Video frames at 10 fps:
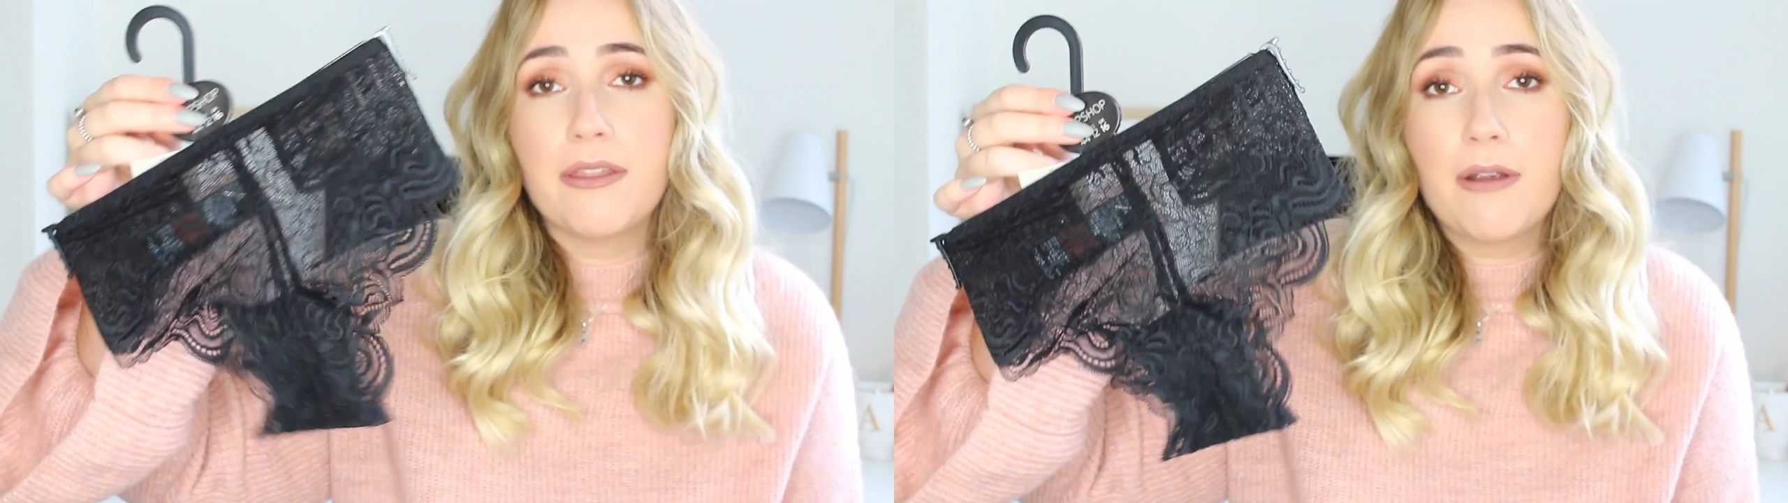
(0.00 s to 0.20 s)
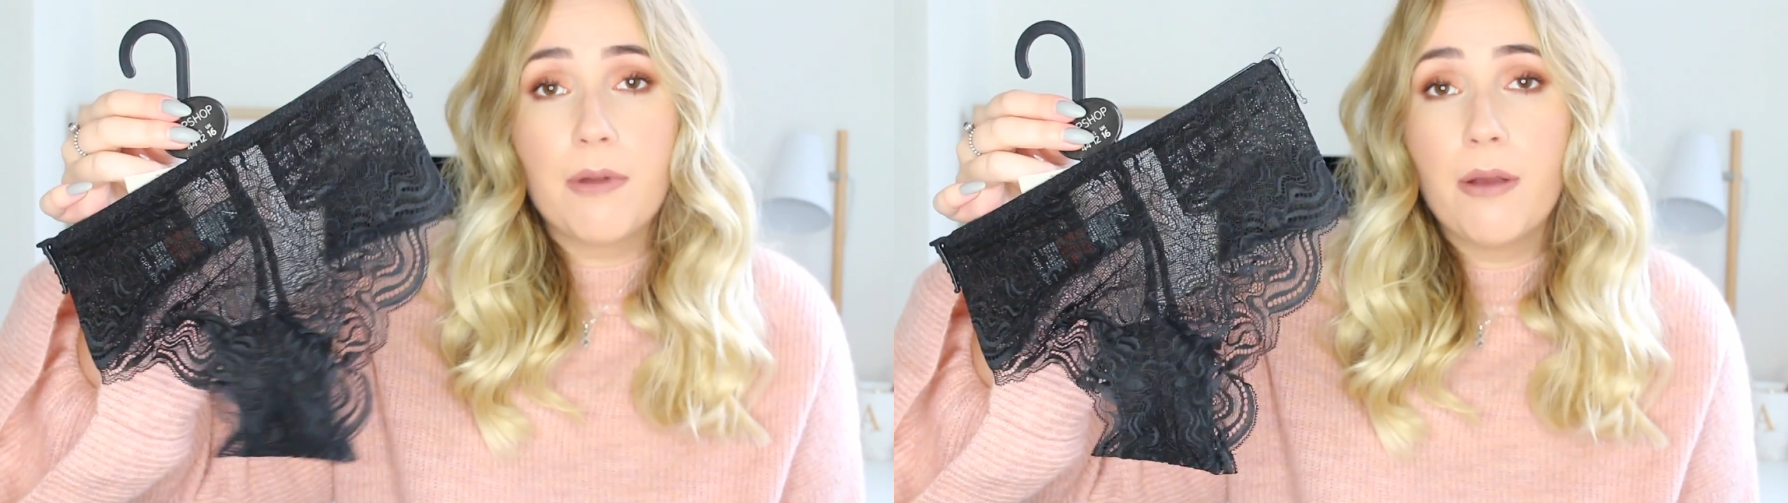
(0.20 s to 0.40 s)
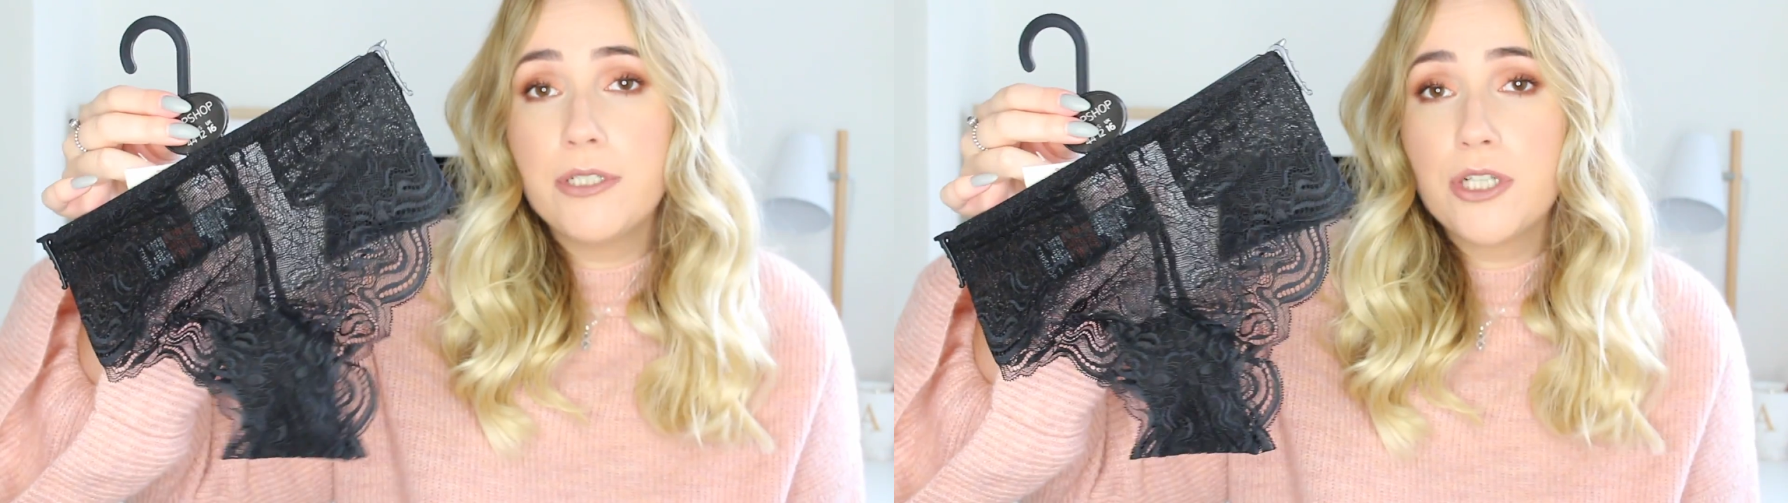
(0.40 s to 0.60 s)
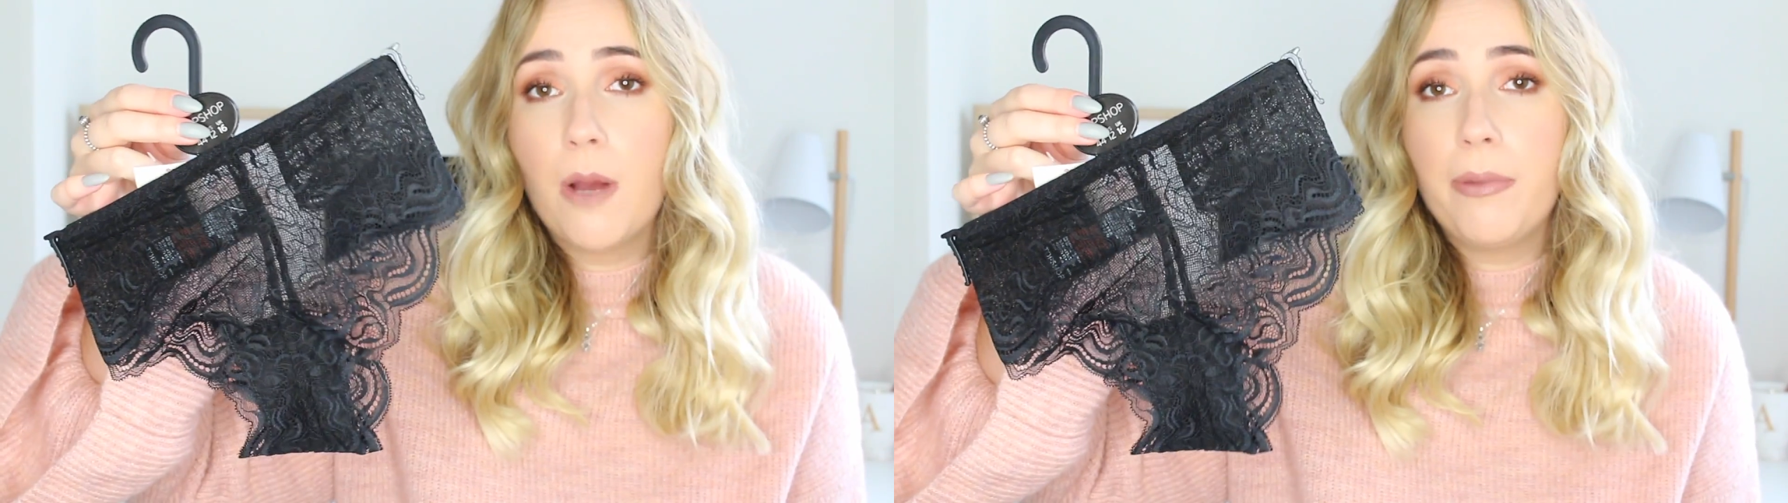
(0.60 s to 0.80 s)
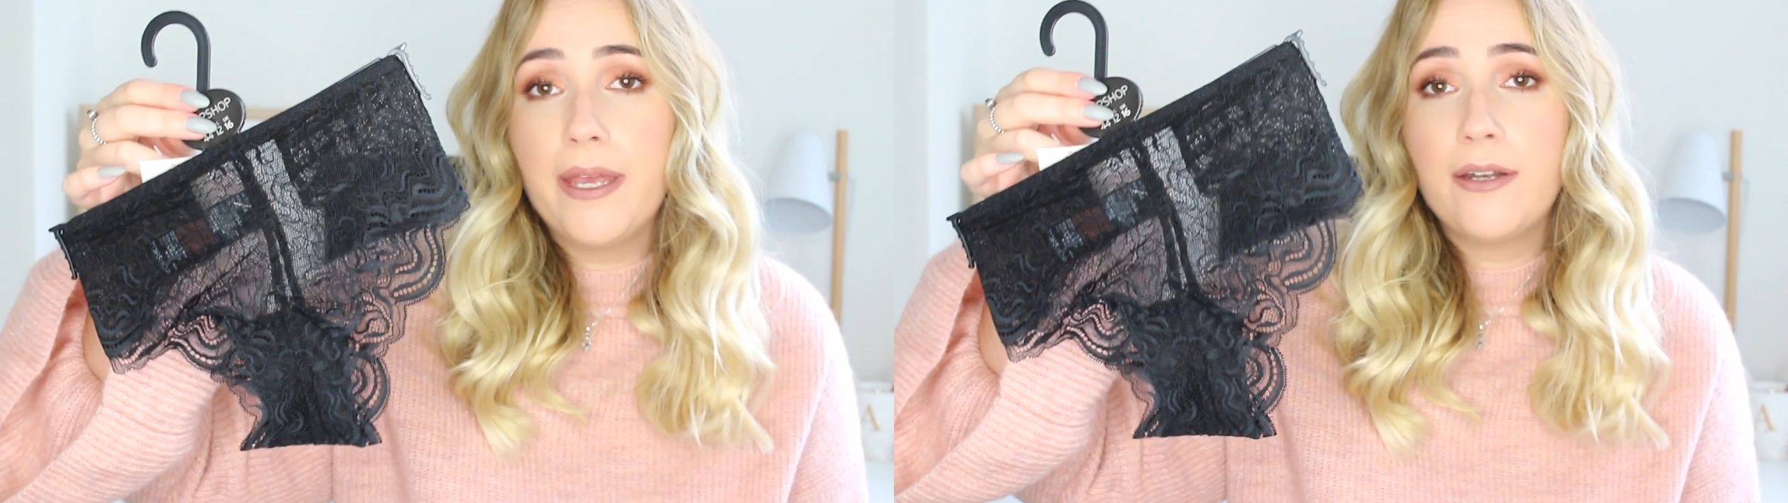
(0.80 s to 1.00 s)
whether I'm going
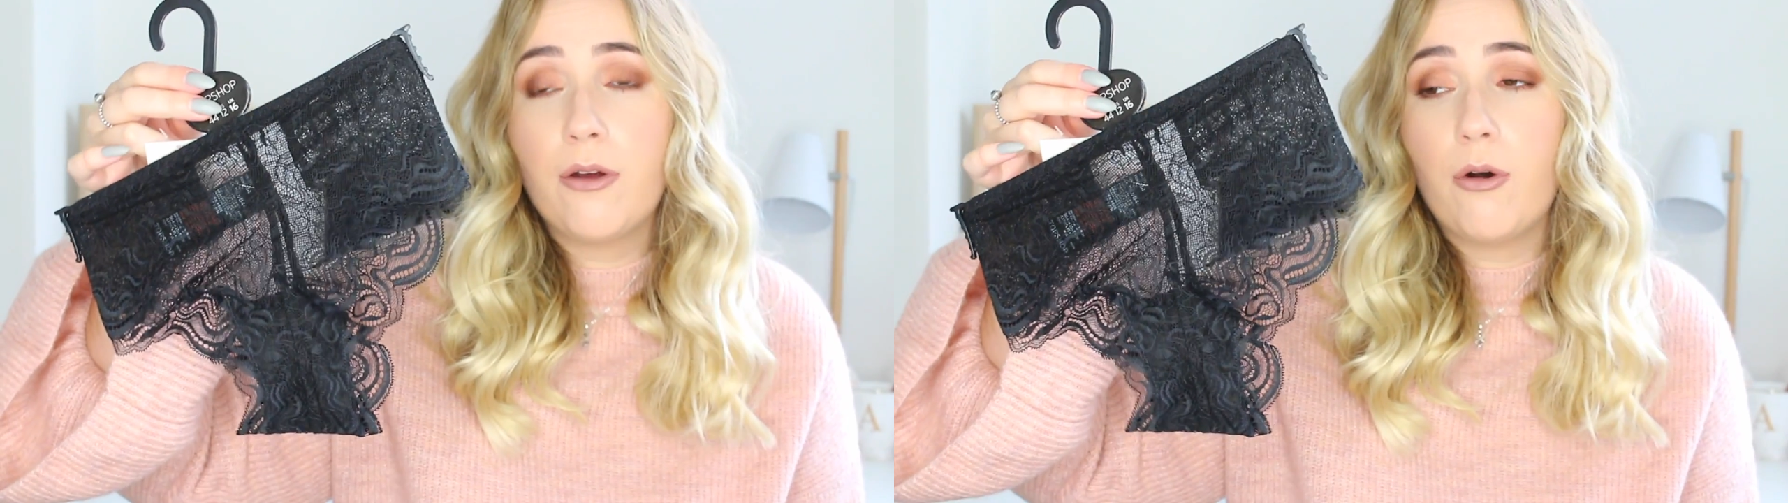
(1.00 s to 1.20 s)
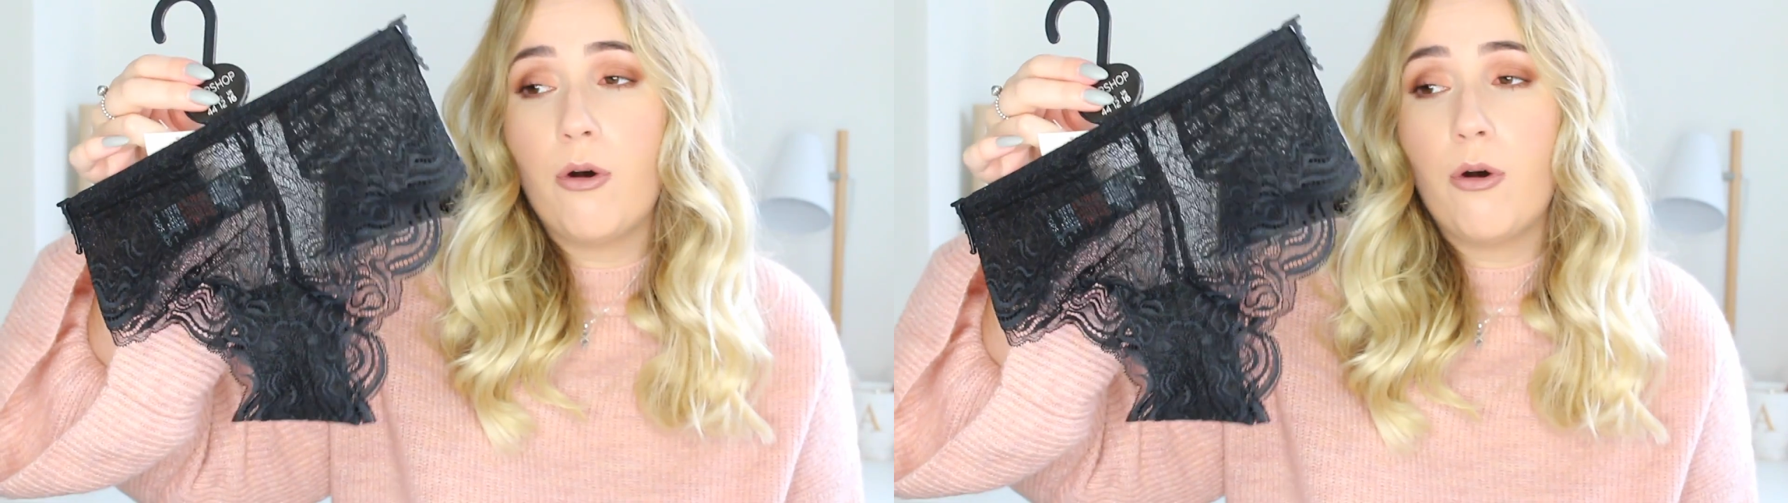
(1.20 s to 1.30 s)
shopping